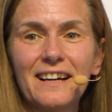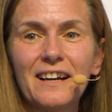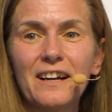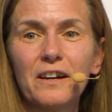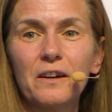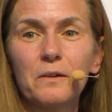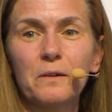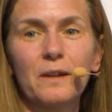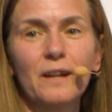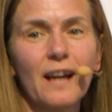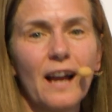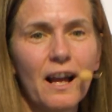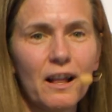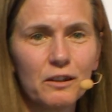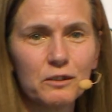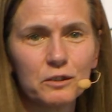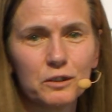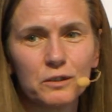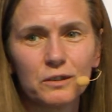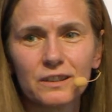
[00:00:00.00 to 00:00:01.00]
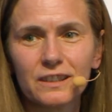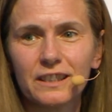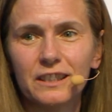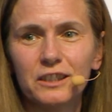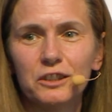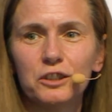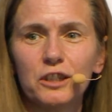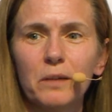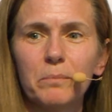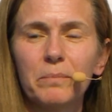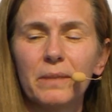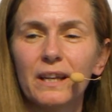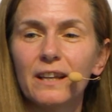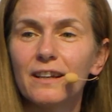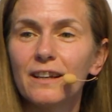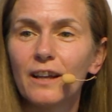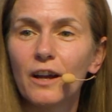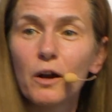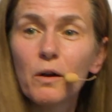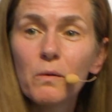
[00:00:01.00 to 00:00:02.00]
Oh, Alistair's going to jump
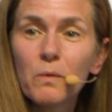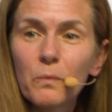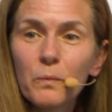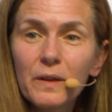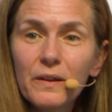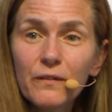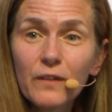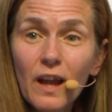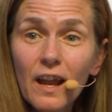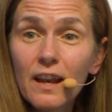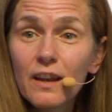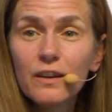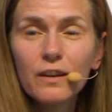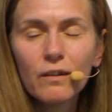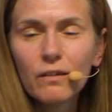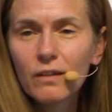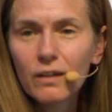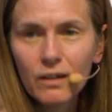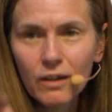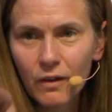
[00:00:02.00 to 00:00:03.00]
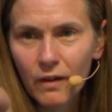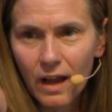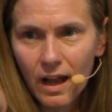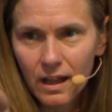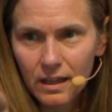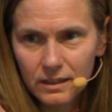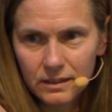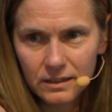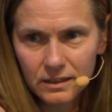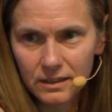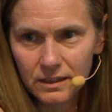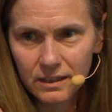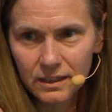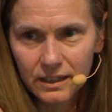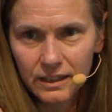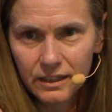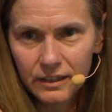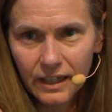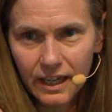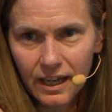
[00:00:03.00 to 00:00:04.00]
in. Oh, we've got, no, no, no, no, Alistair,
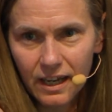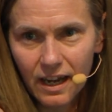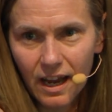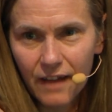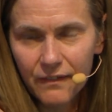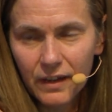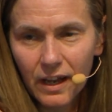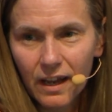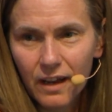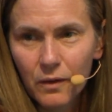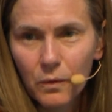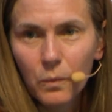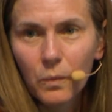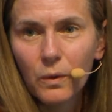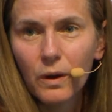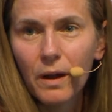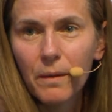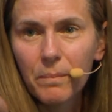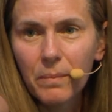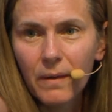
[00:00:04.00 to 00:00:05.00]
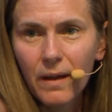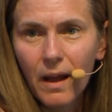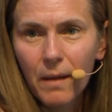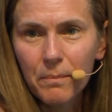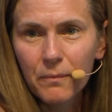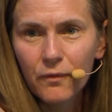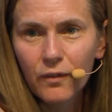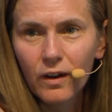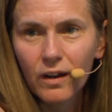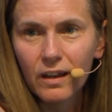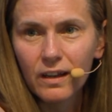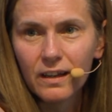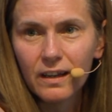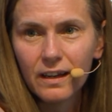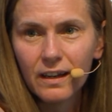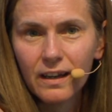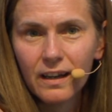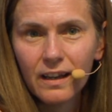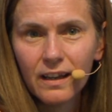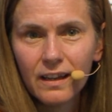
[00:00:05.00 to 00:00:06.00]
you can't. I've got up, up front.
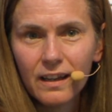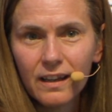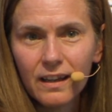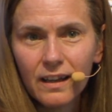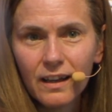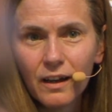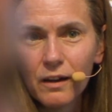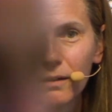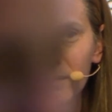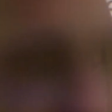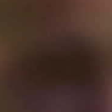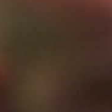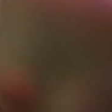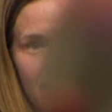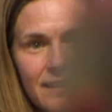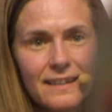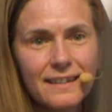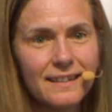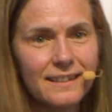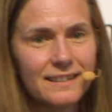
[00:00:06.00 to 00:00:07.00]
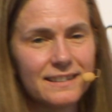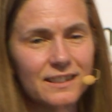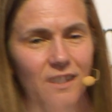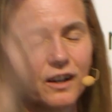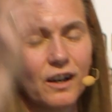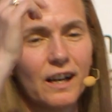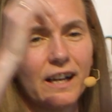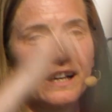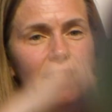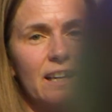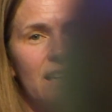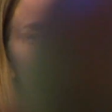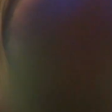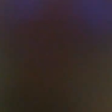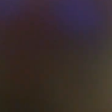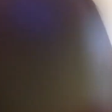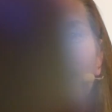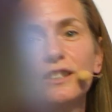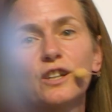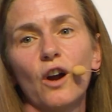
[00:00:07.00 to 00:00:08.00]
There you oh, go. Pastor. Sorry.
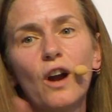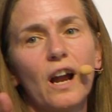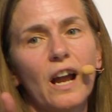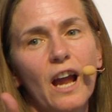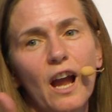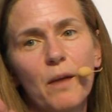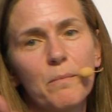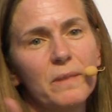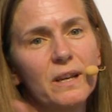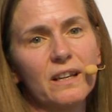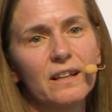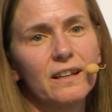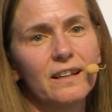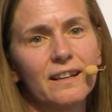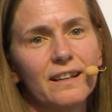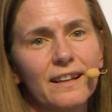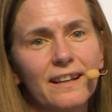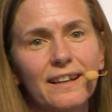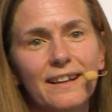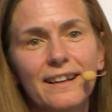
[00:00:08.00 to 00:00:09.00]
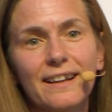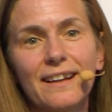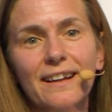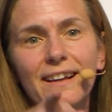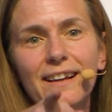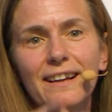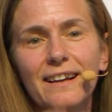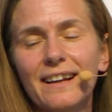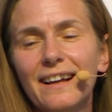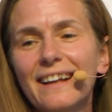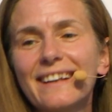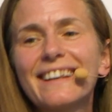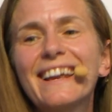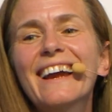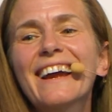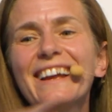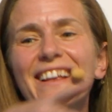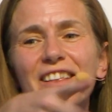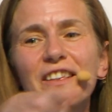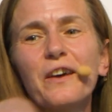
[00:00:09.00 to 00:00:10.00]
Sorry, I'm going to. We have
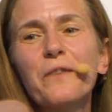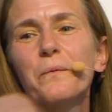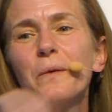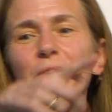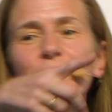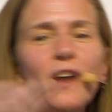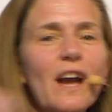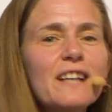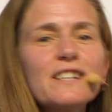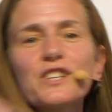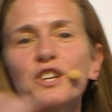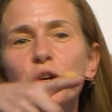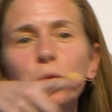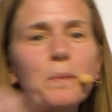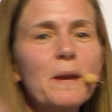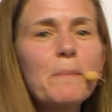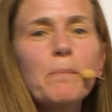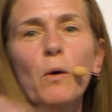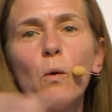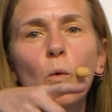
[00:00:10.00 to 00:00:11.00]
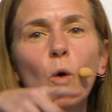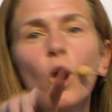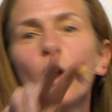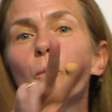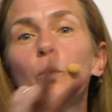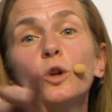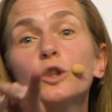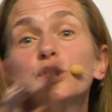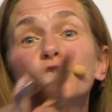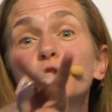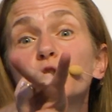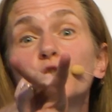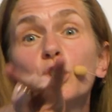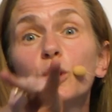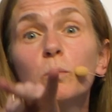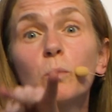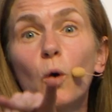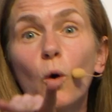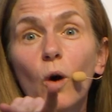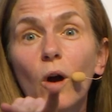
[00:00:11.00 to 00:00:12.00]
two more. We've we got two, two people. More. We'll do
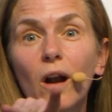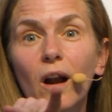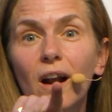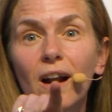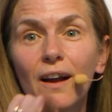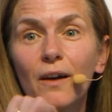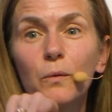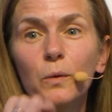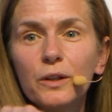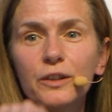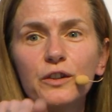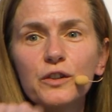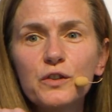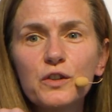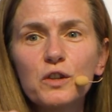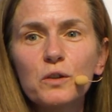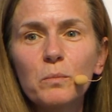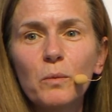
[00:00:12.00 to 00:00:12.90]
two more. Quick. We'll do two